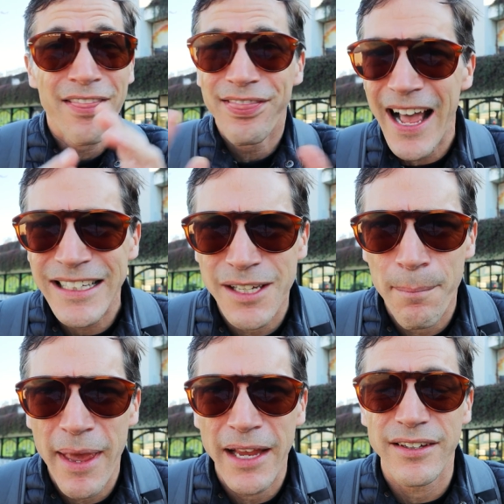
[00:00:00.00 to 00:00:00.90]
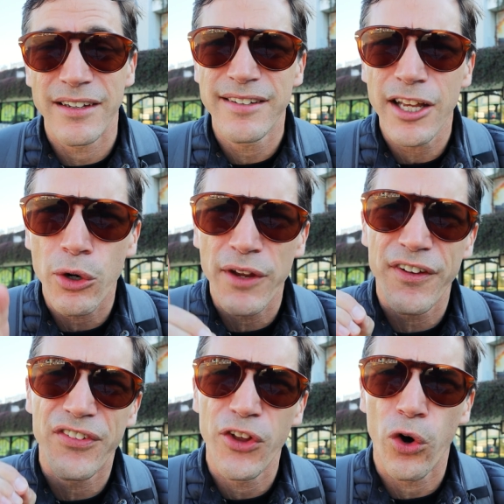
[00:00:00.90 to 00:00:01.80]
That's amazing. Tenerife
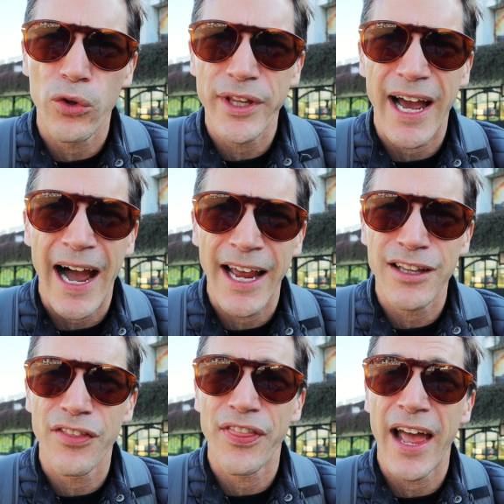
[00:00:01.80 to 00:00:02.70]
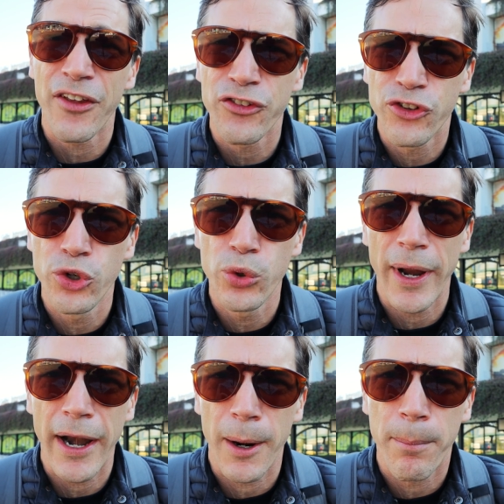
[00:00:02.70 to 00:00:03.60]
is the only island that has two
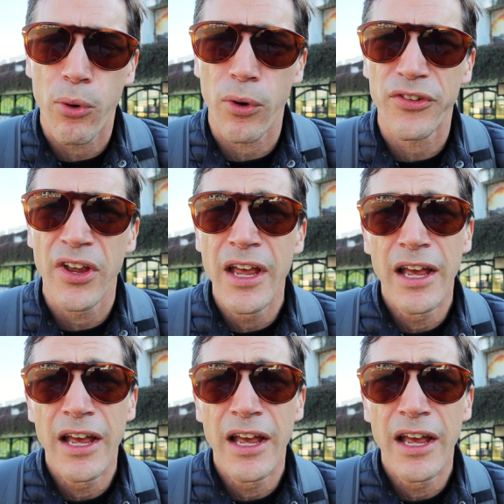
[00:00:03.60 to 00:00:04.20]
airports.